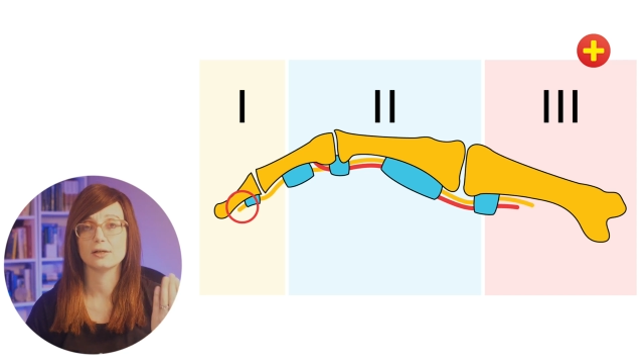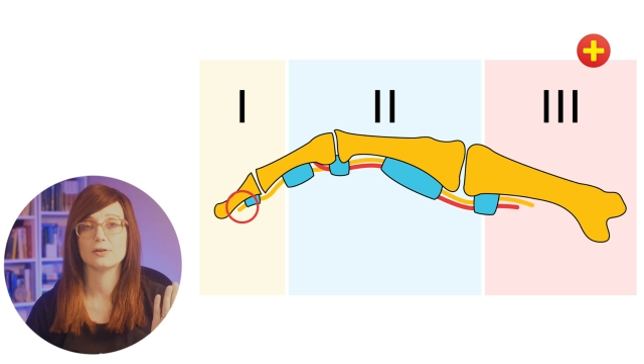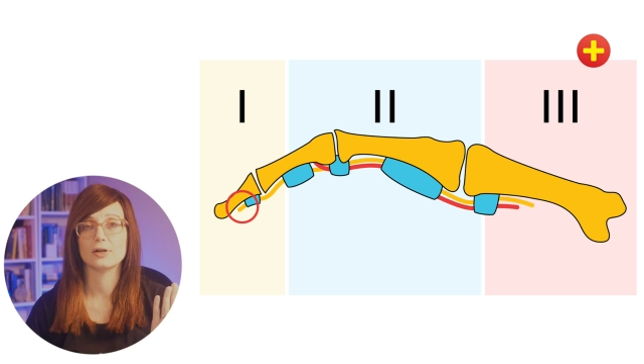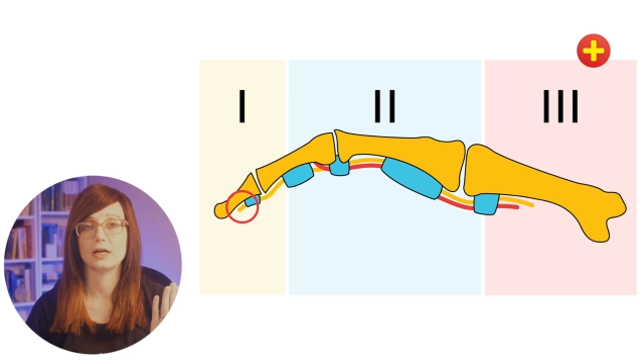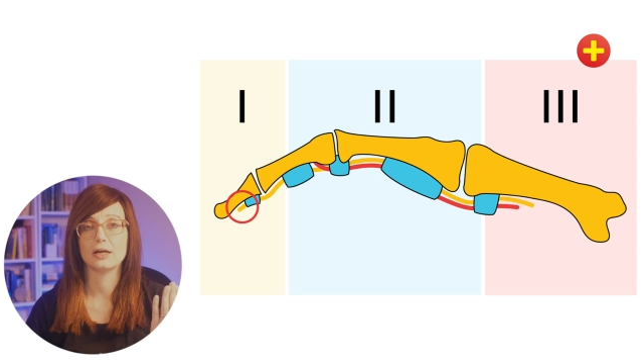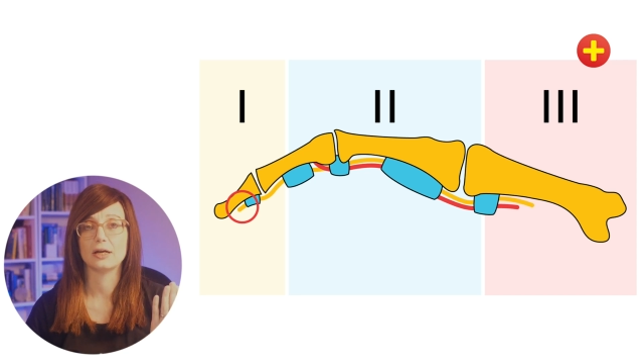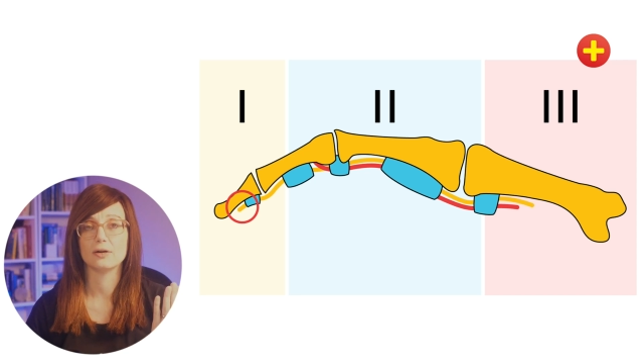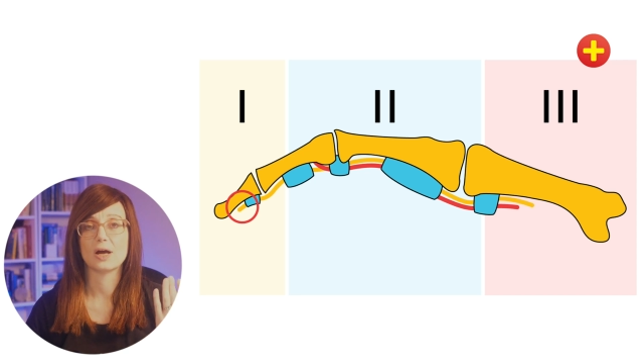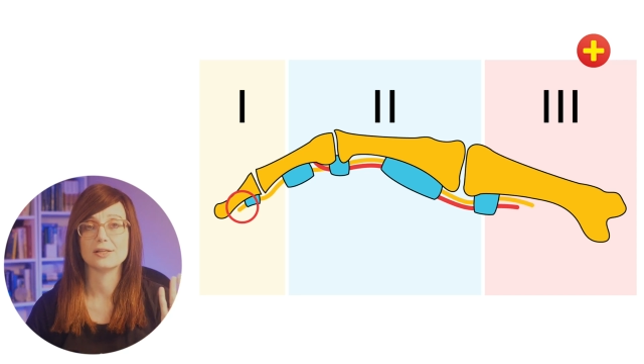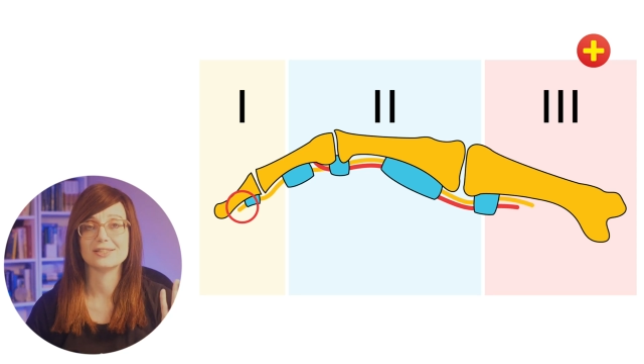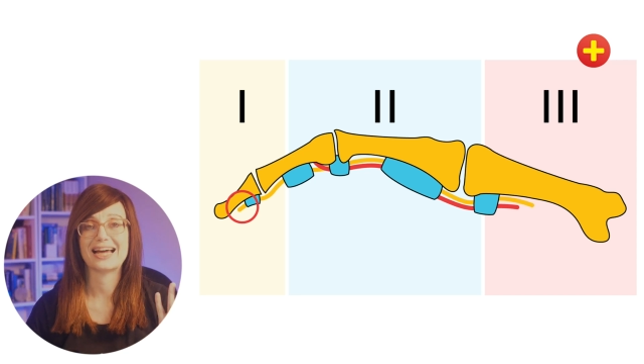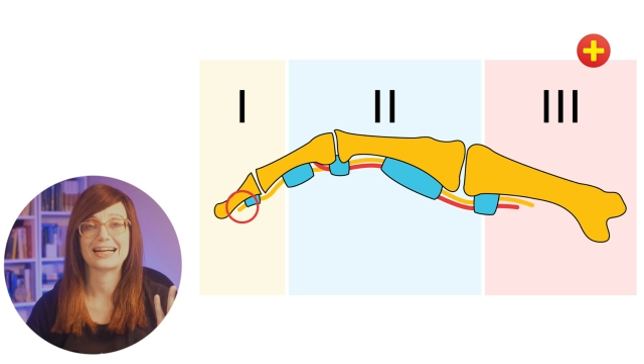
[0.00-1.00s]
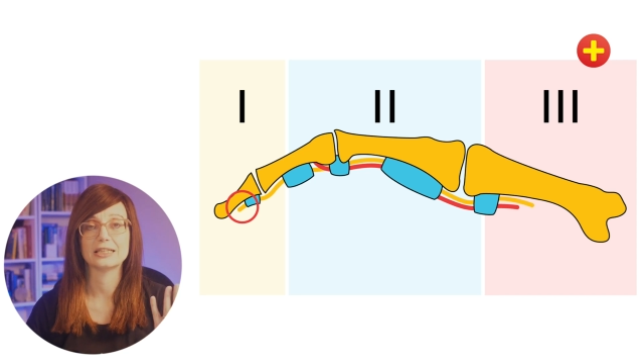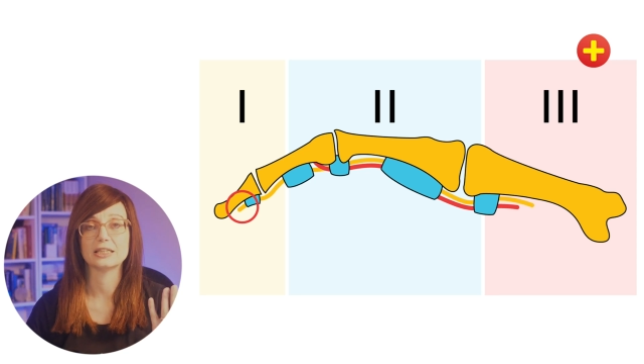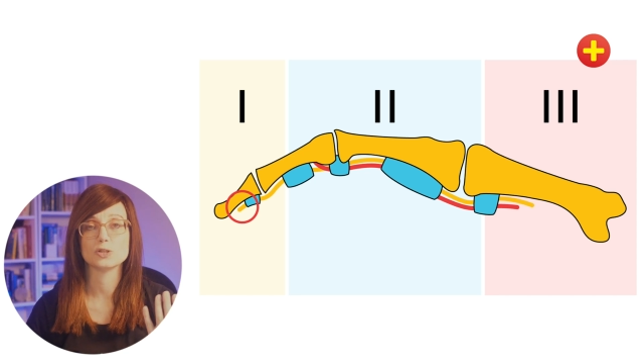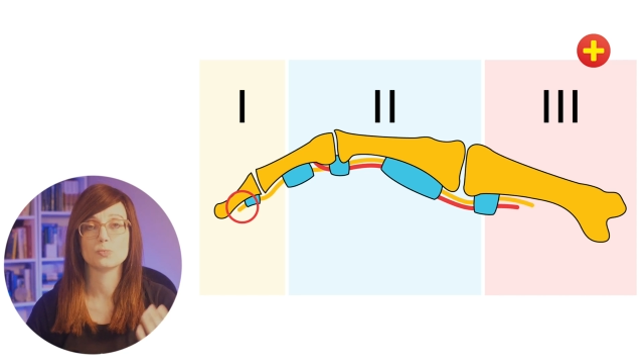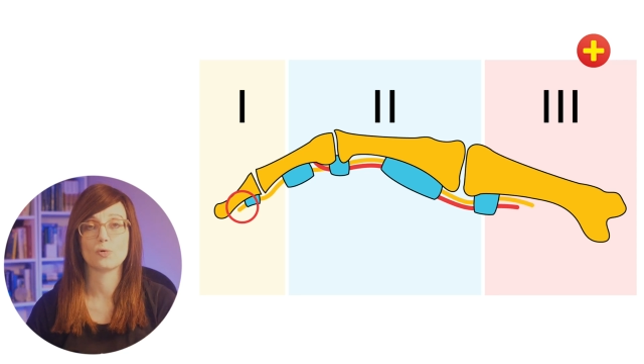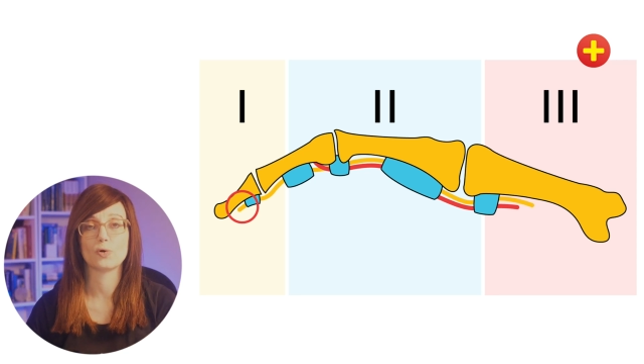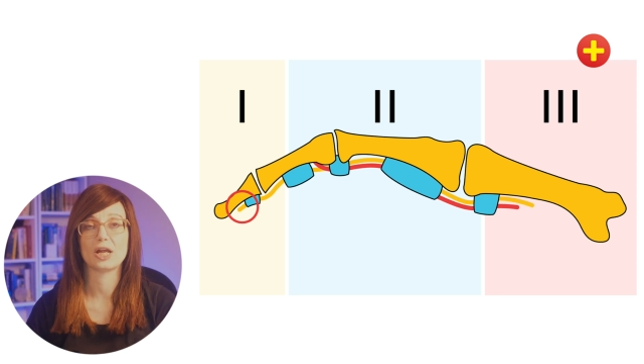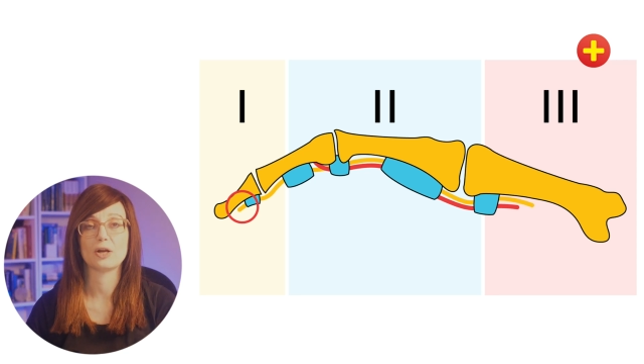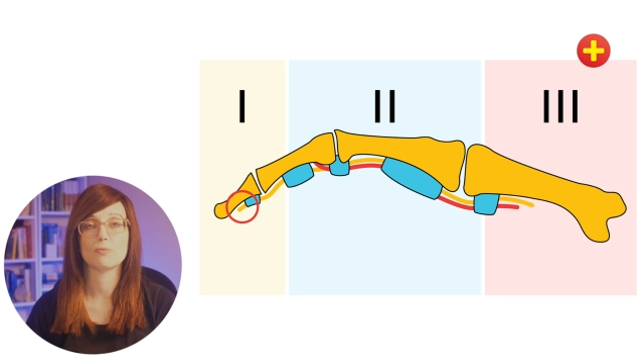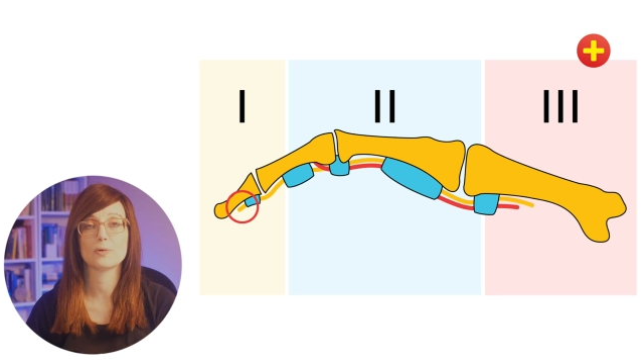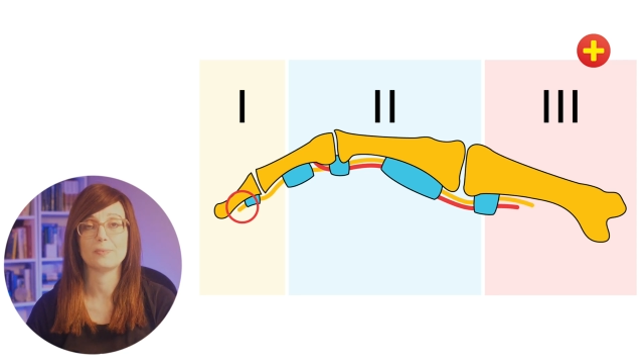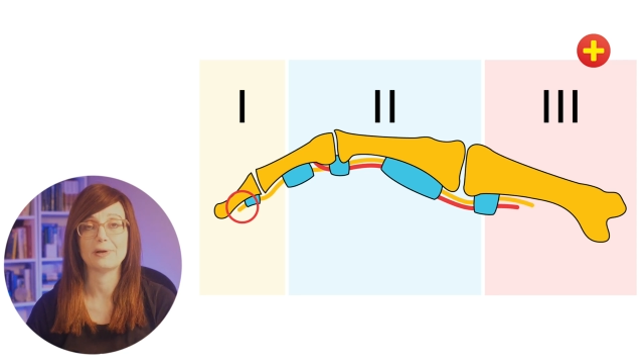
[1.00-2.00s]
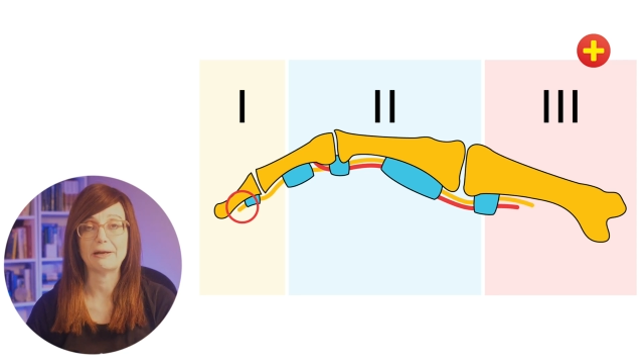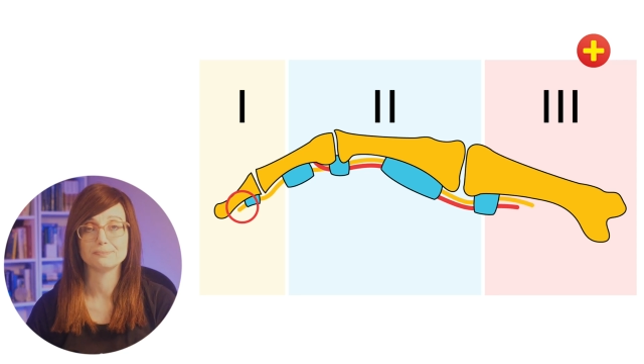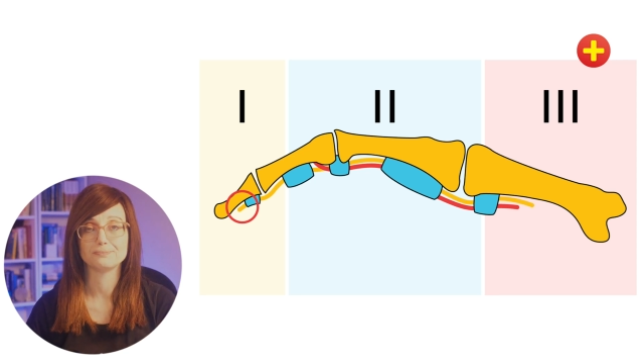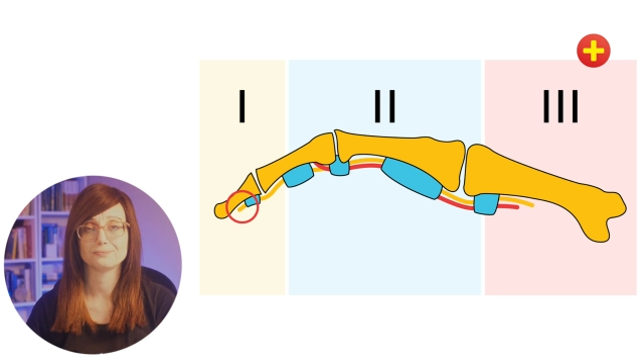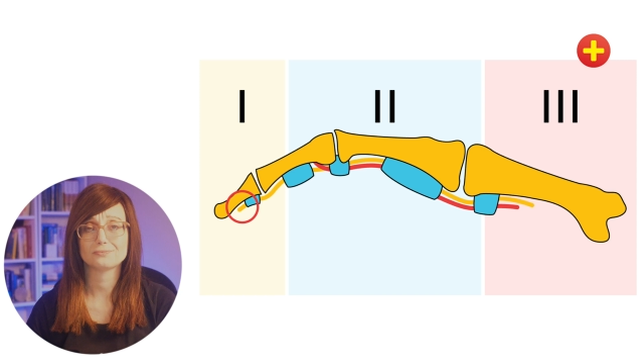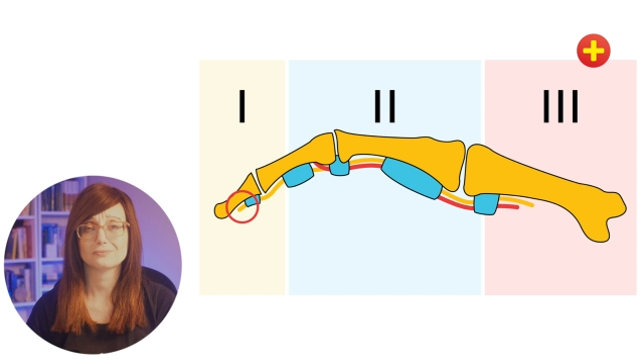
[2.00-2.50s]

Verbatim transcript: uh, a tackling sport like rugby.